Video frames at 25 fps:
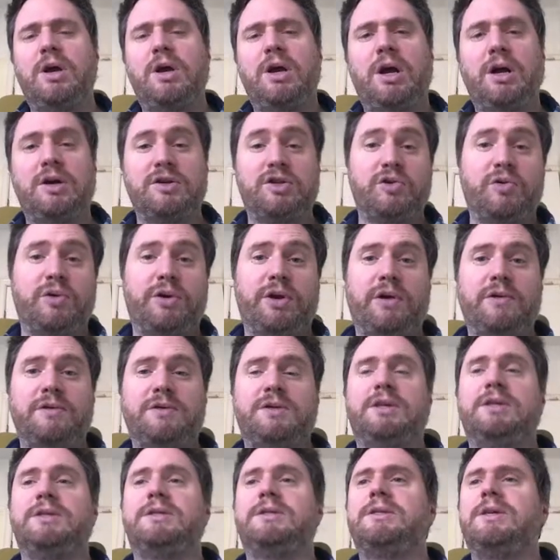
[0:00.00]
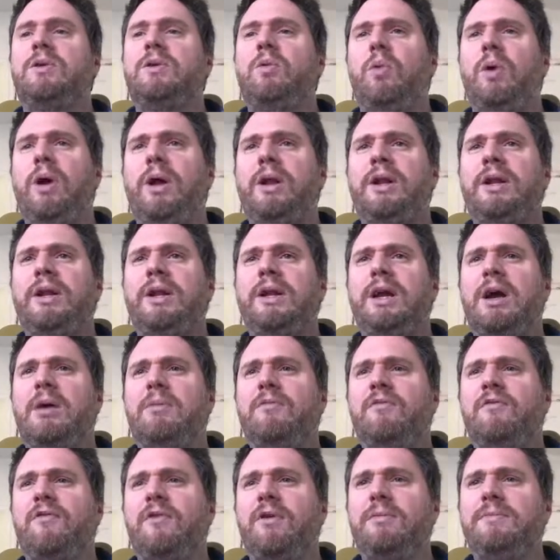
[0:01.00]
a zoonosis. Where did it come
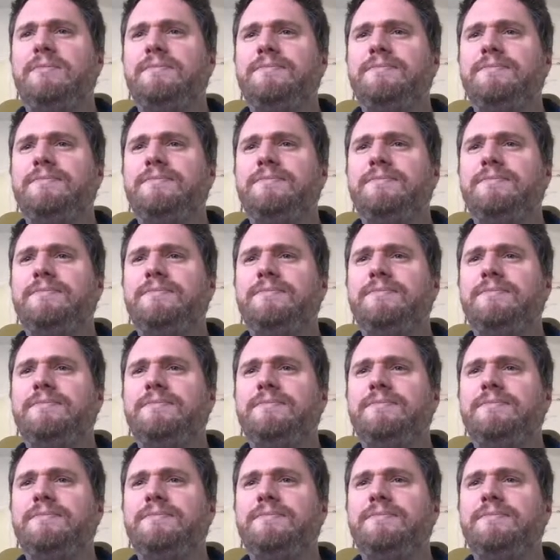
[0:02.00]
from?